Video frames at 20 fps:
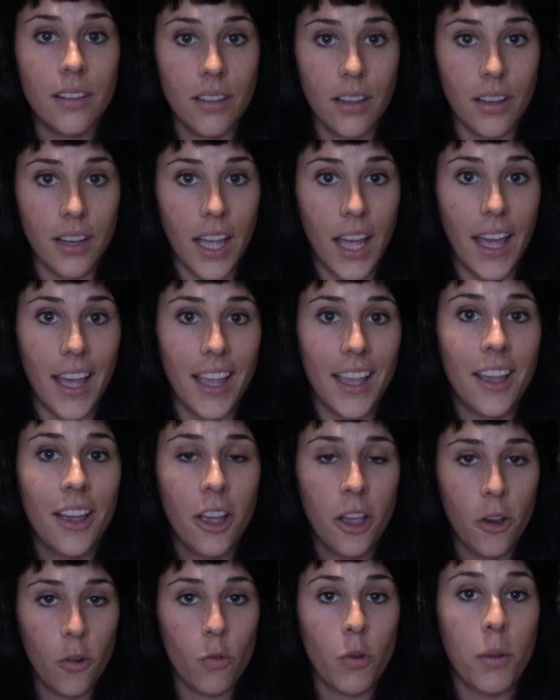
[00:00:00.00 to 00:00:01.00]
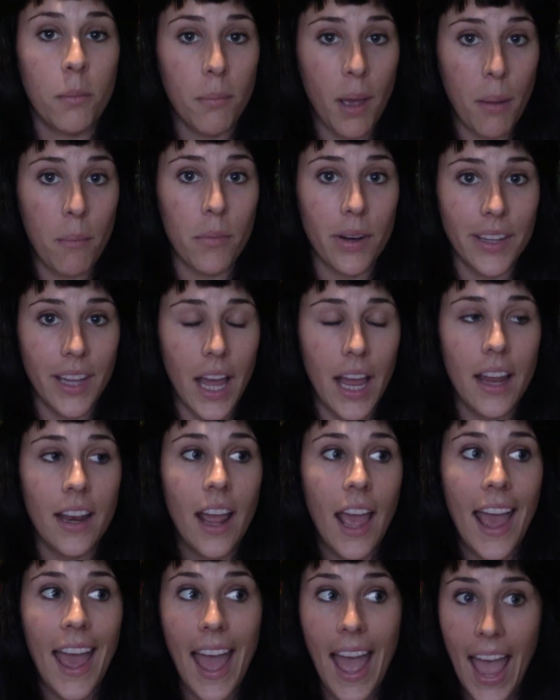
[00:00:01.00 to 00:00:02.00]
Okay, remember that.
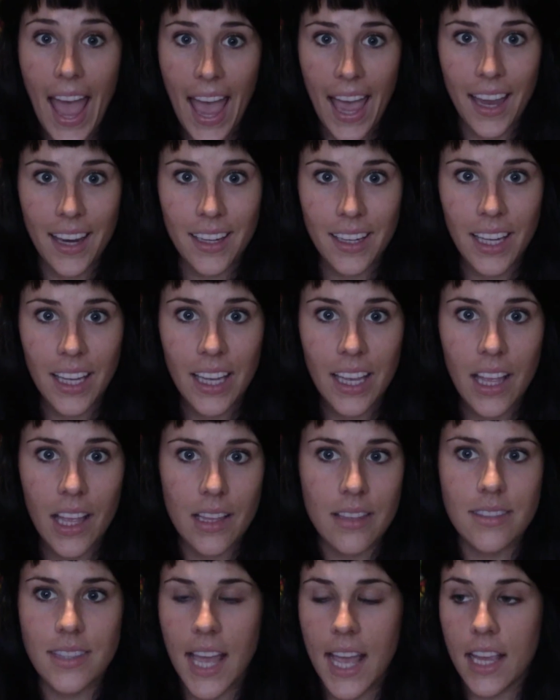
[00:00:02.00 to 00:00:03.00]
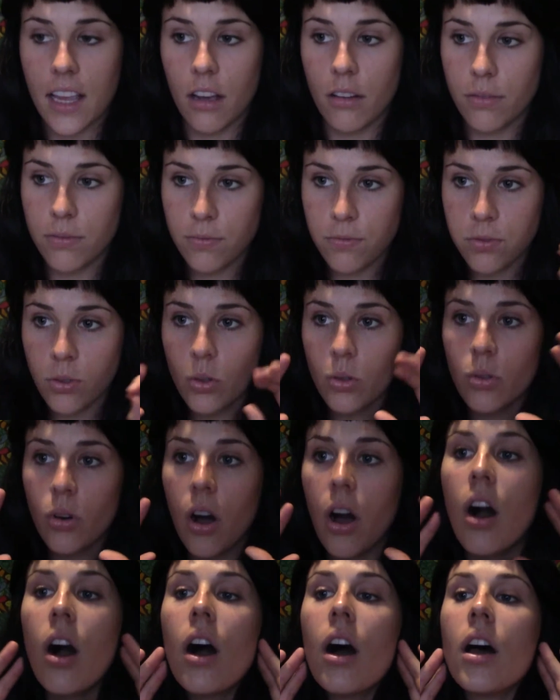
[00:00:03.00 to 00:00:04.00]
Acne is like a
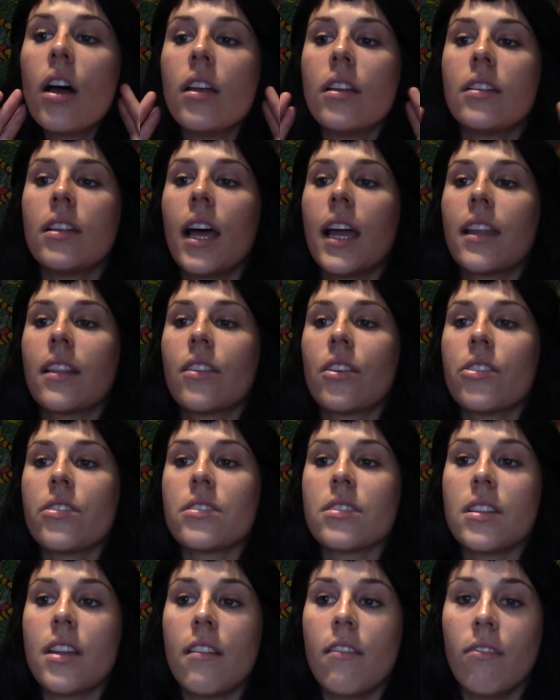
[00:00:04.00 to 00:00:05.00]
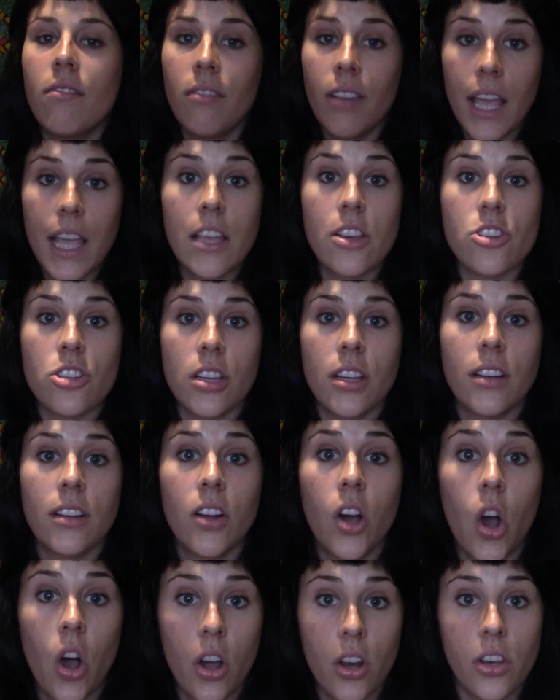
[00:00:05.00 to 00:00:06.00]
full-on, like there's an invasion
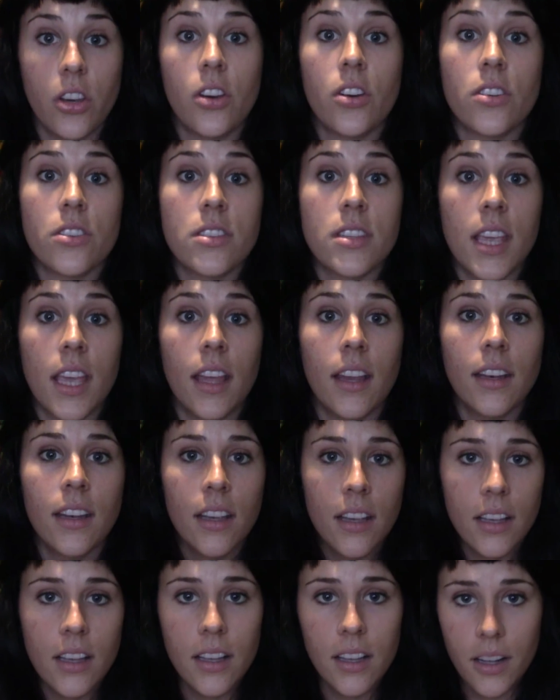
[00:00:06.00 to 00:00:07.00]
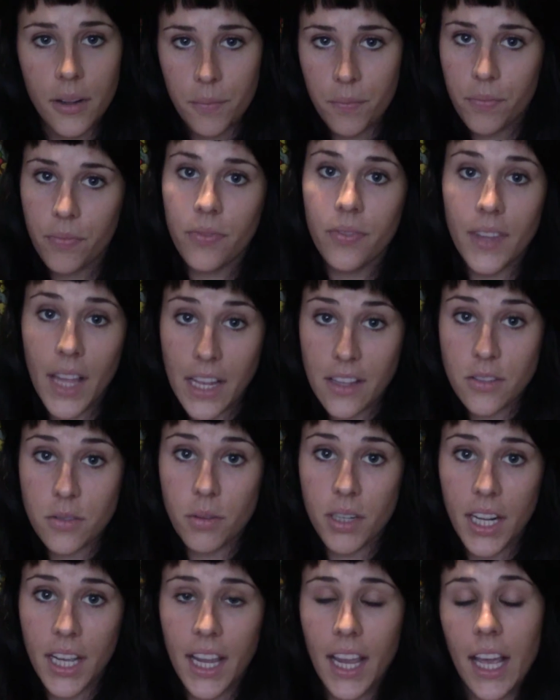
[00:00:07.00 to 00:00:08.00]
on your skin. And that's
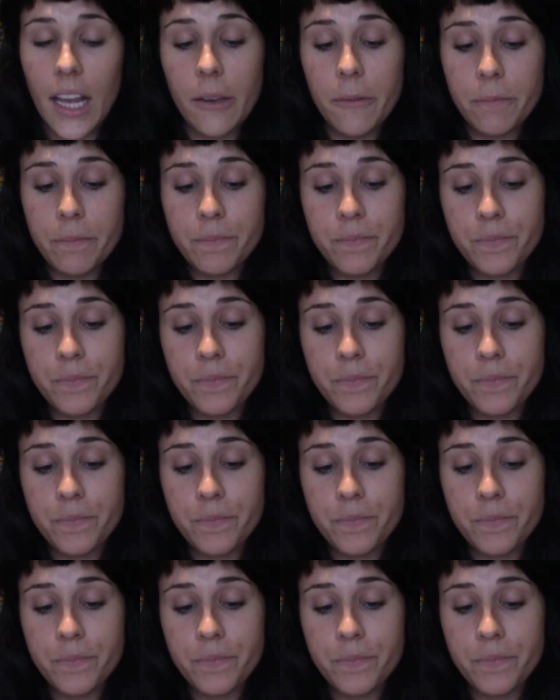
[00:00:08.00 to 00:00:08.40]
what I had.